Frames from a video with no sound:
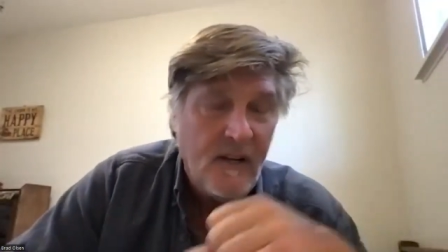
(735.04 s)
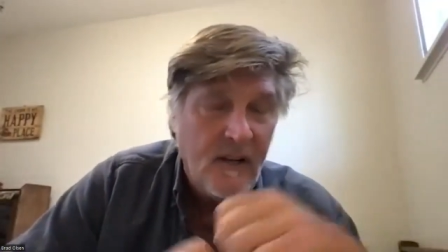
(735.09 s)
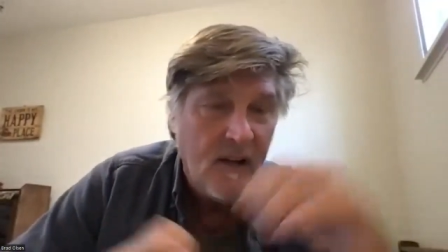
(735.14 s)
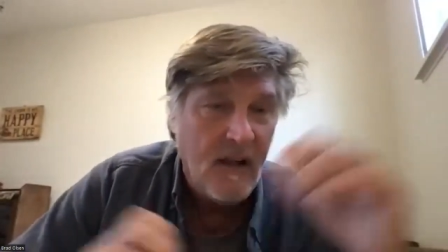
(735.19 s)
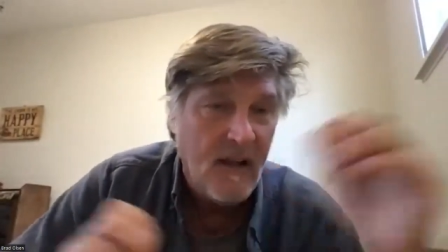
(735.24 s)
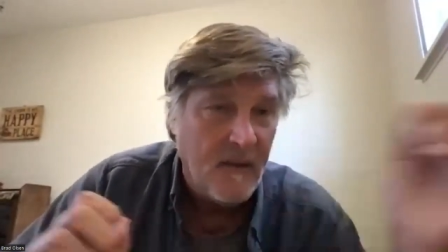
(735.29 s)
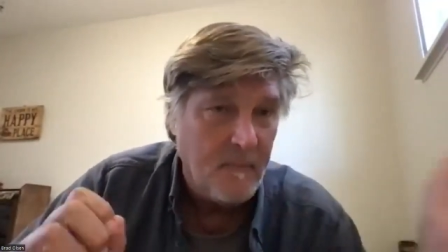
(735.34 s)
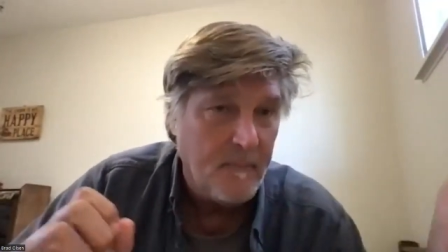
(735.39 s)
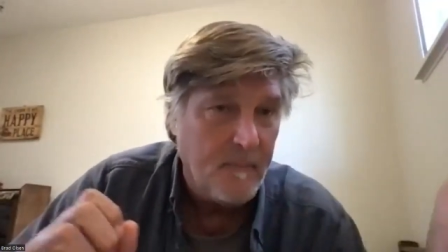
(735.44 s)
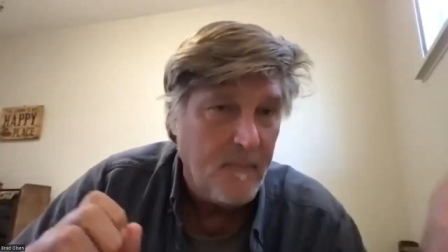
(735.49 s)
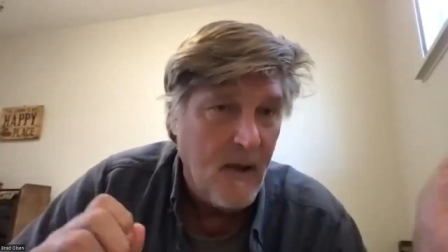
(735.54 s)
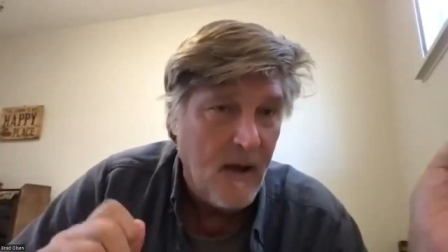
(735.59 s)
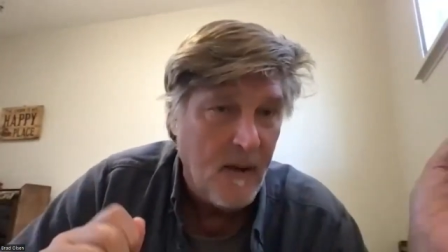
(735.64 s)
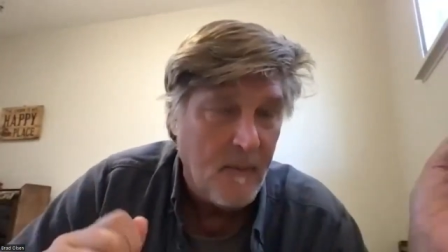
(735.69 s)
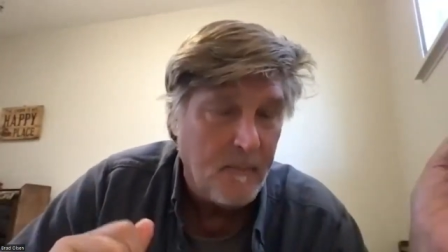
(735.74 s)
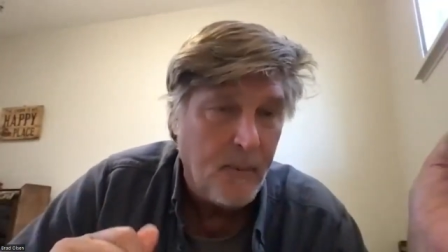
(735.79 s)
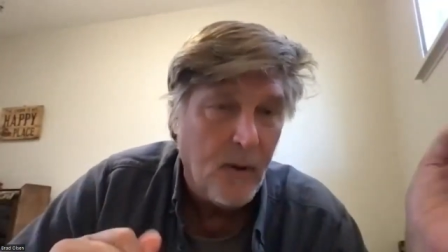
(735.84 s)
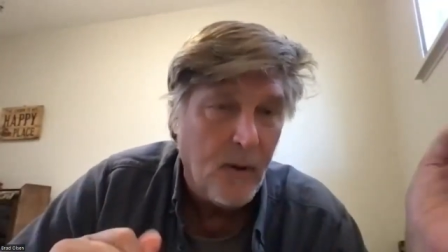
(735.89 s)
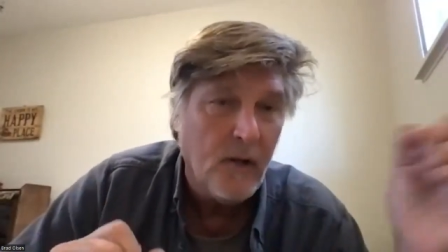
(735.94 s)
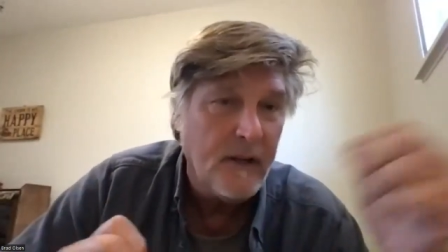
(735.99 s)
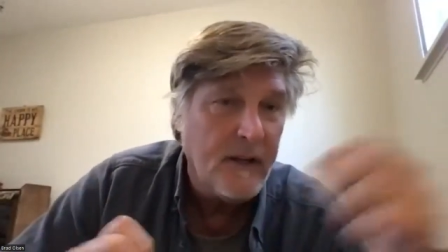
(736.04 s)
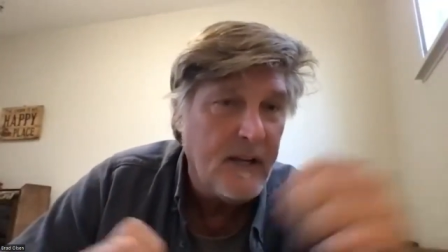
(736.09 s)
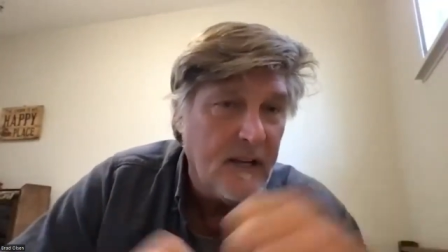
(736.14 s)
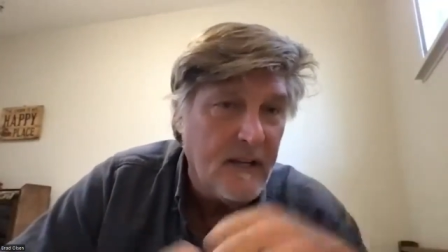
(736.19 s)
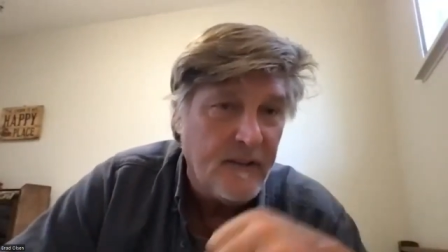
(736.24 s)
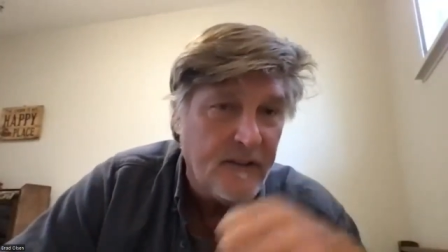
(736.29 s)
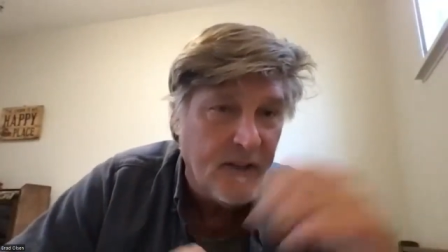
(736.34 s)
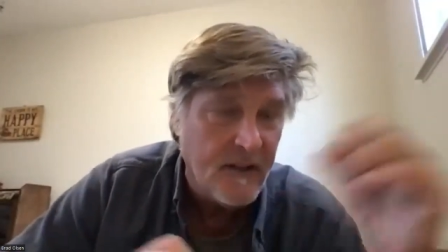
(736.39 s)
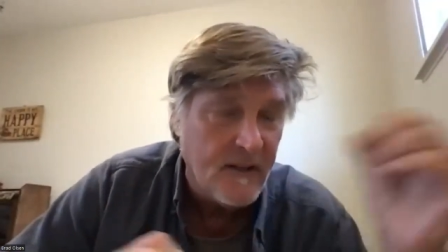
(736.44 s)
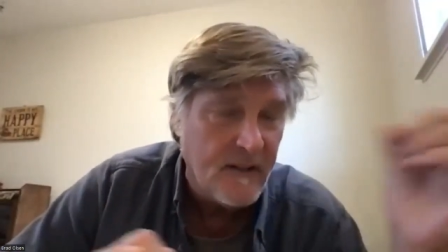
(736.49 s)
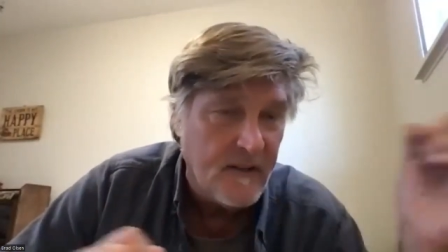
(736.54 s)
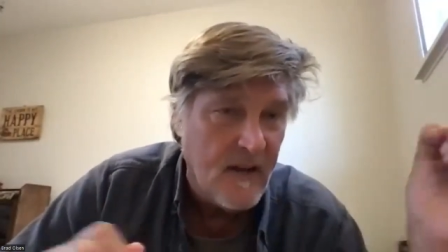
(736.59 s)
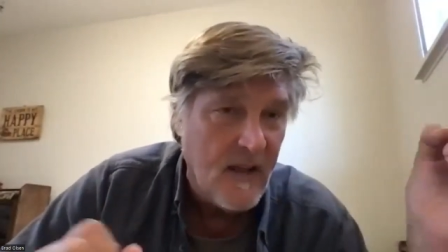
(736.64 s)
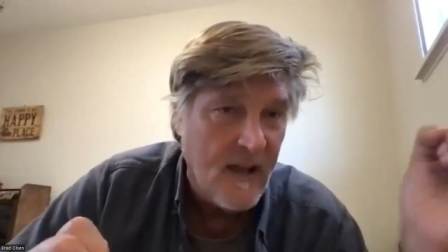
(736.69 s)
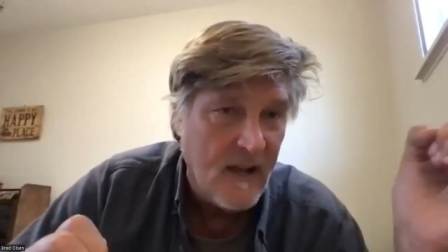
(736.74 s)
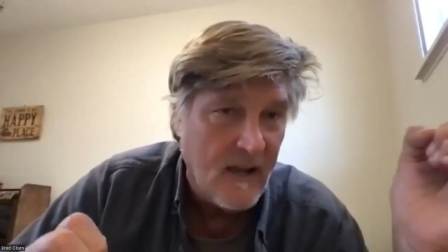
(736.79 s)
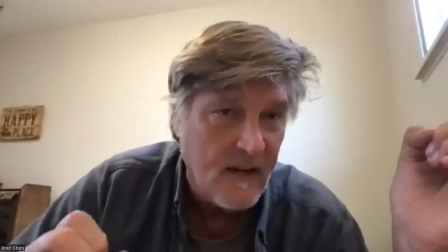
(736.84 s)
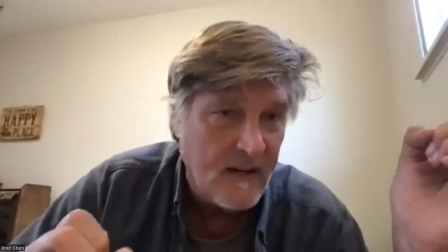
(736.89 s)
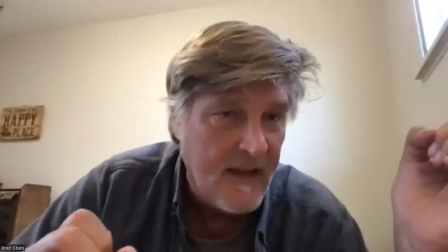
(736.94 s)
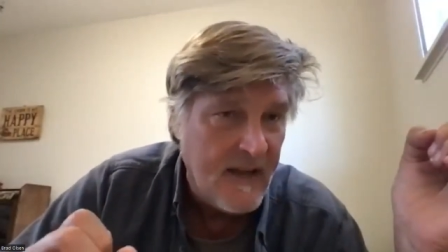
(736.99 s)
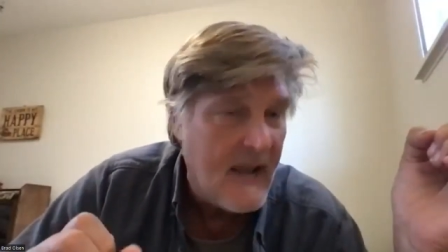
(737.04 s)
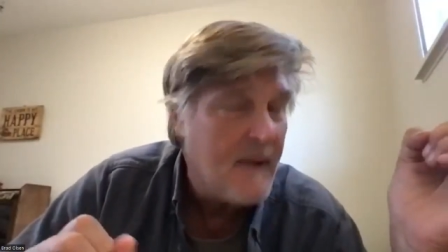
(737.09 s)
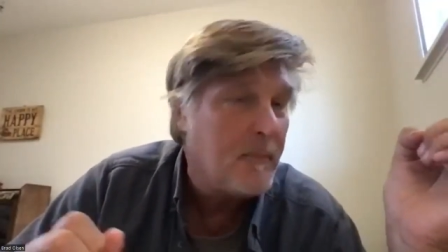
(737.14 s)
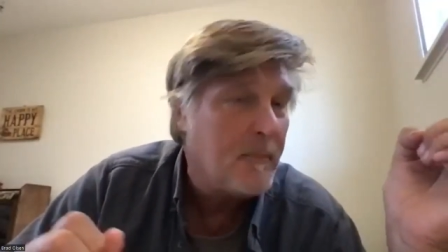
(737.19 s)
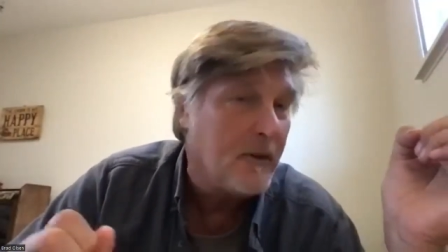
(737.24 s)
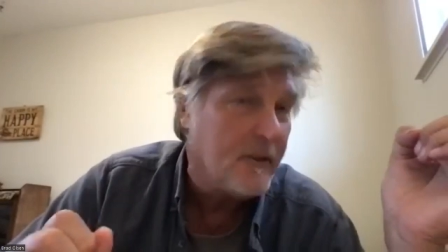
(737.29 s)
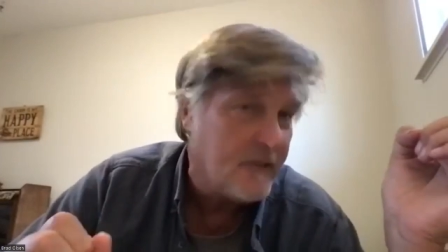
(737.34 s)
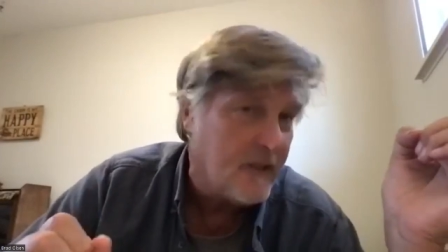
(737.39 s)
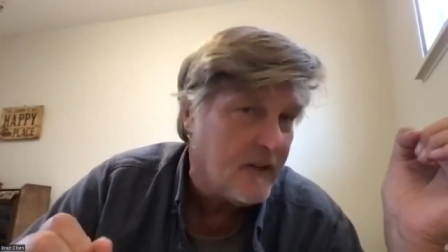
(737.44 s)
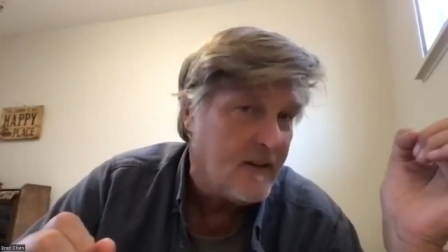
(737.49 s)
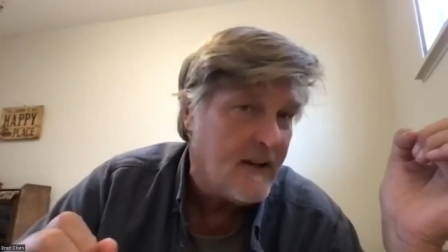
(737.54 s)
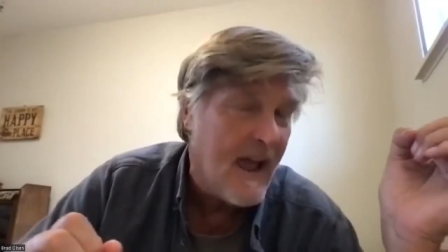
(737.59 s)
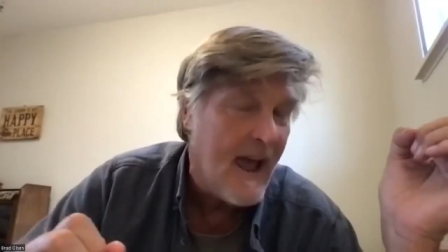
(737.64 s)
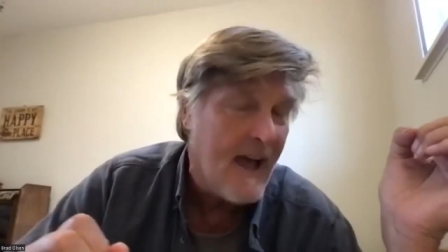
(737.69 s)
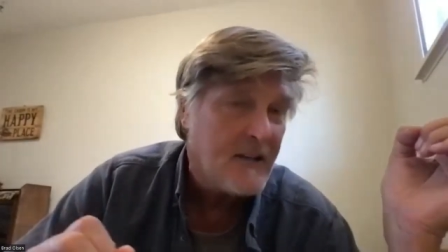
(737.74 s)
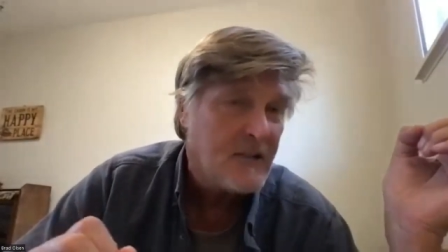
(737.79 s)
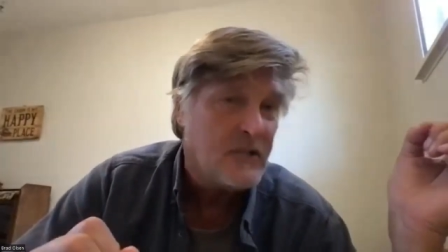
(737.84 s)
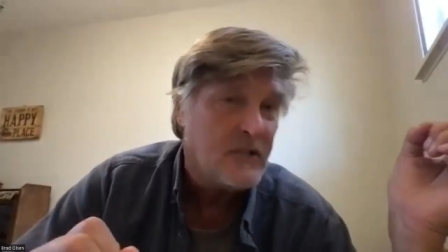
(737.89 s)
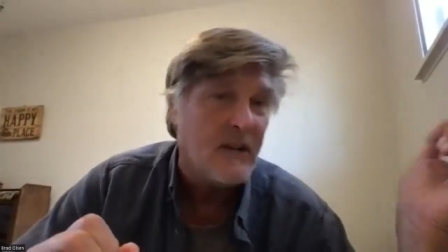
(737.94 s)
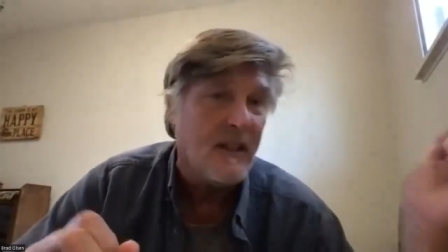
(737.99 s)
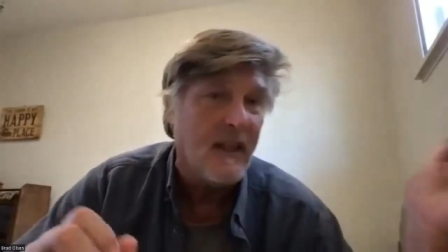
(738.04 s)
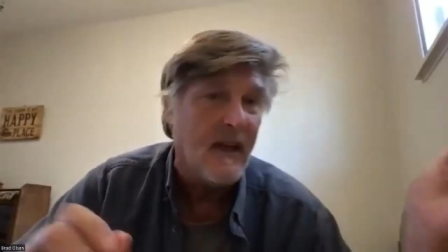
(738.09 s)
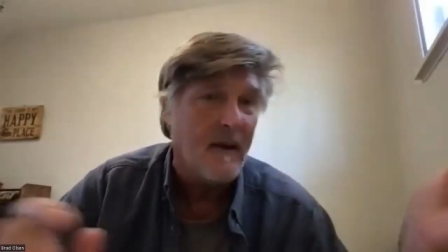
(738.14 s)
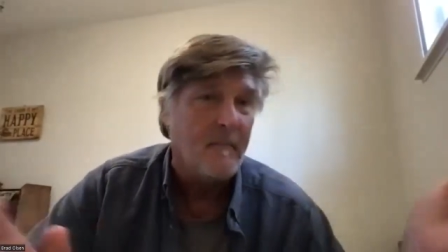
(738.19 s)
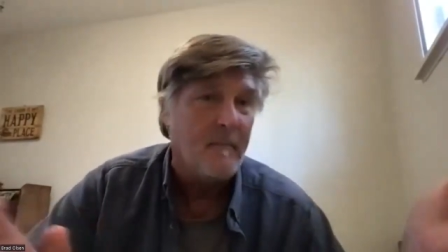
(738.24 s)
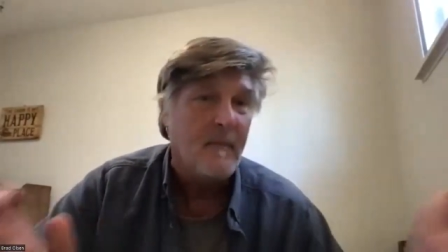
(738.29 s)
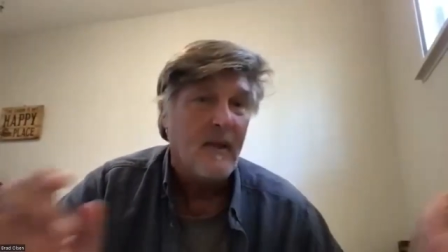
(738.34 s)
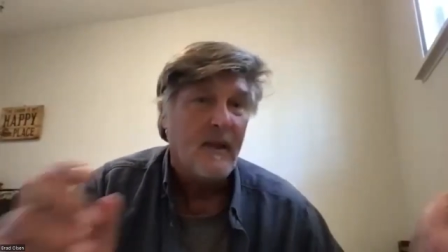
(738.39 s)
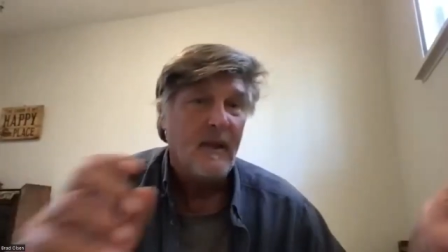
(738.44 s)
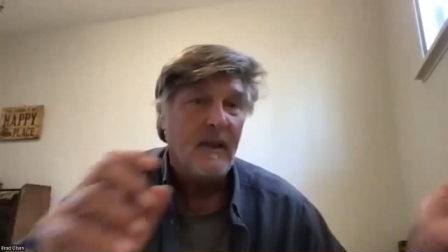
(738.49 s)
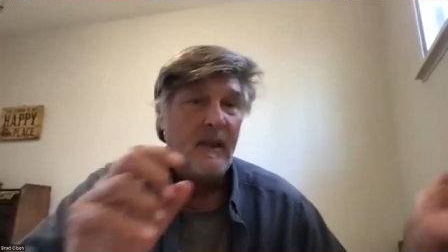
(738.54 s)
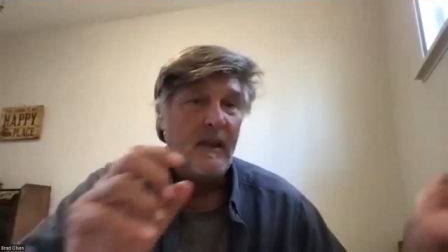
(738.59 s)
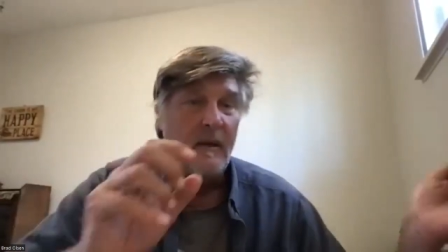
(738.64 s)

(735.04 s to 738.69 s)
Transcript: and um, pulleys and uh, cables attached to them,